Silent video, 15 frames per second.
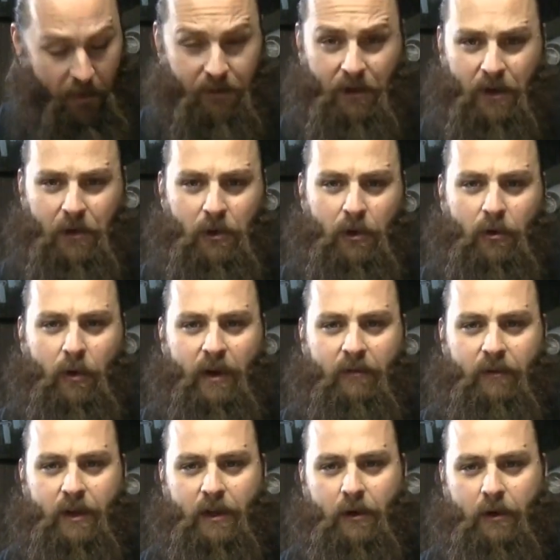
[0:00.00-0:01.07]
thought I'd do a quick
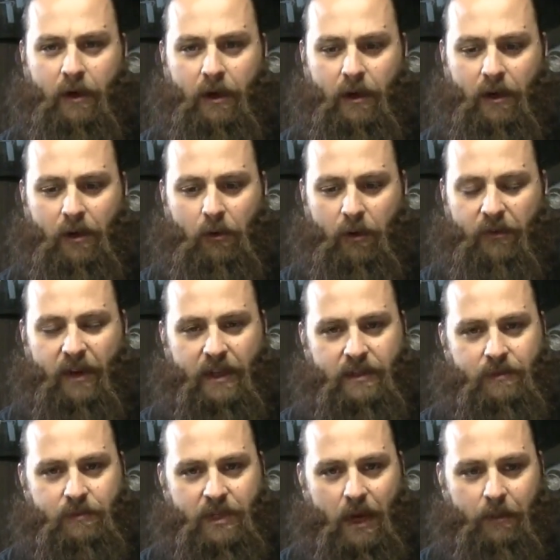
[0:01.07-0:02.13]
video here. I know we've had
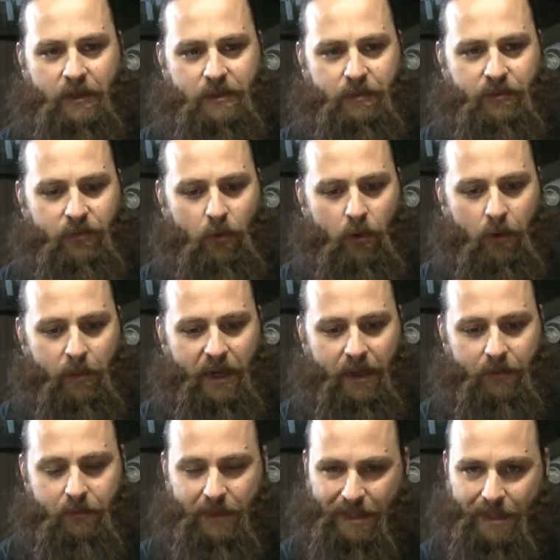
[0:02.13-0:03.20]
some topics before
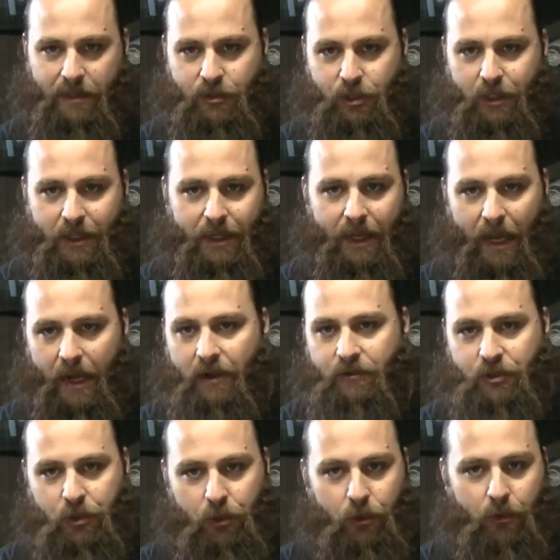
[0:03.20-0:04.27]
about clenching and how
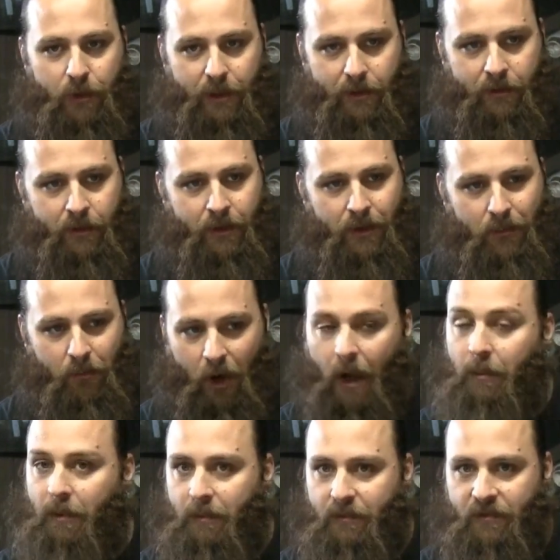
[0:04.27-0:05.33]
to and
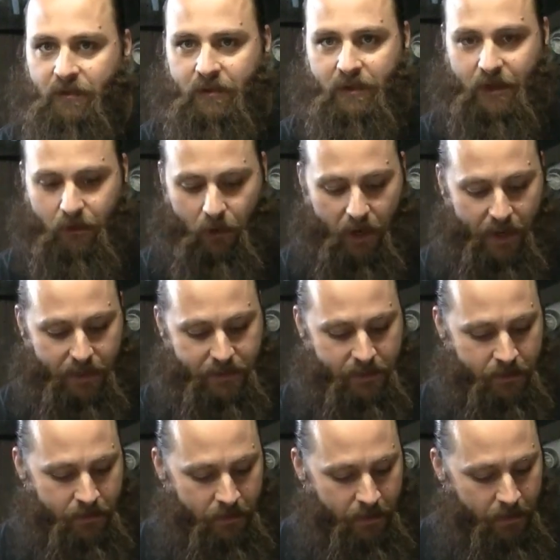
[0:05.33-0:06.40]
problems that arise.
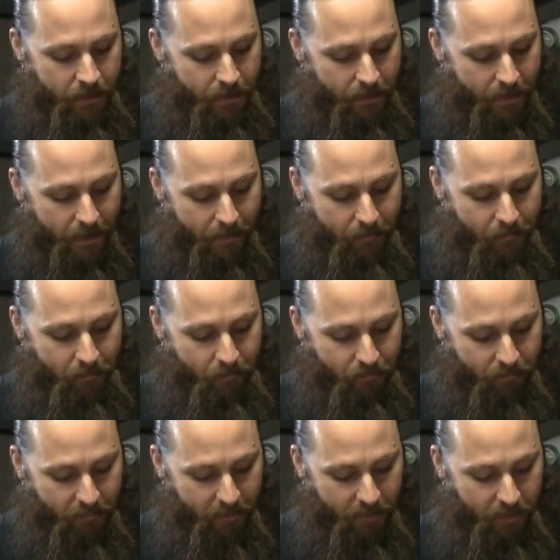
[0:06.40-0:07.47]

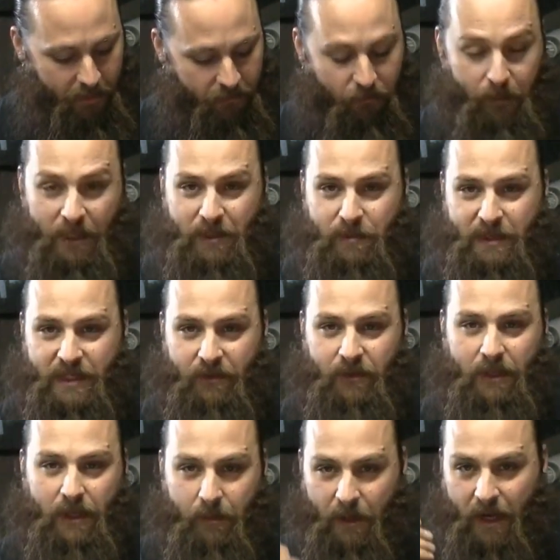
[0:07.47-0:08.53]
This will be
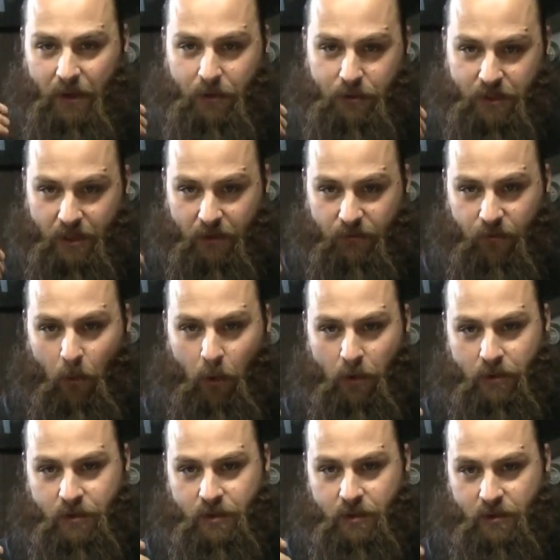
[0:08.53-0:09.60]
specifically about using
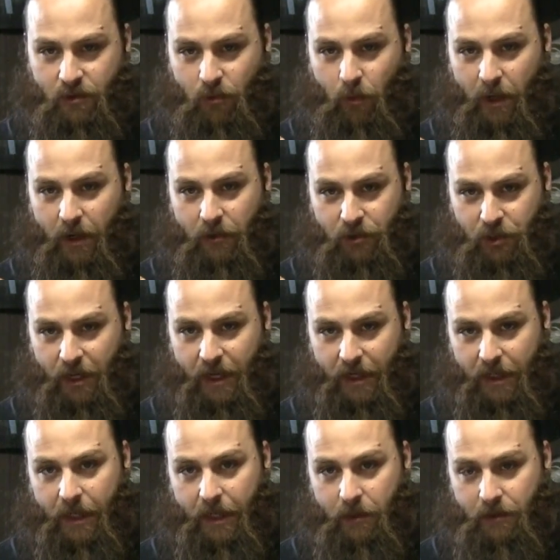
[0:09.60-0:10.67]
forged square shank
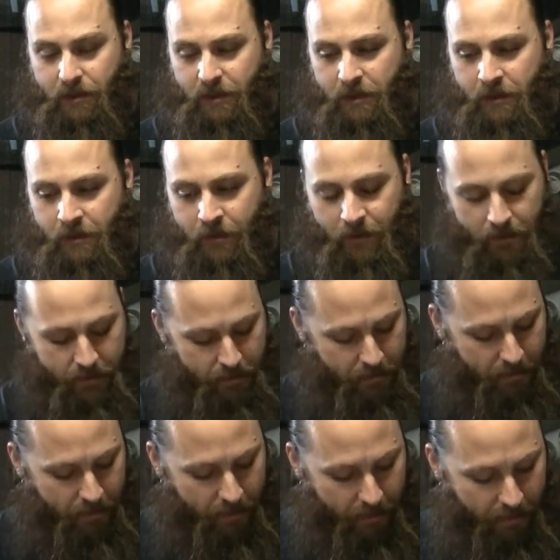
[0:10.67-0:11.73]
nails
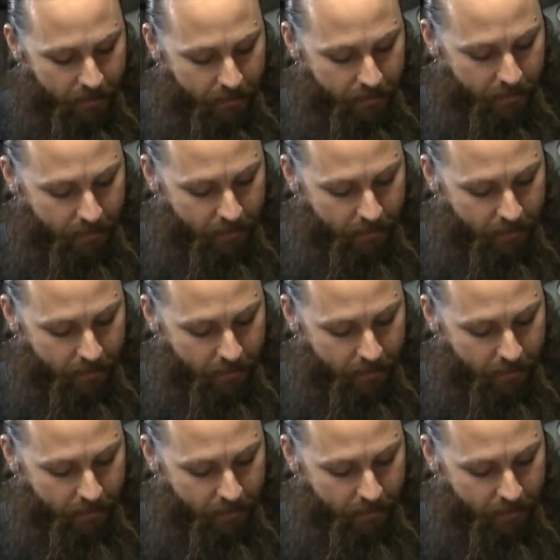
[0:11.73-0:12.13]
and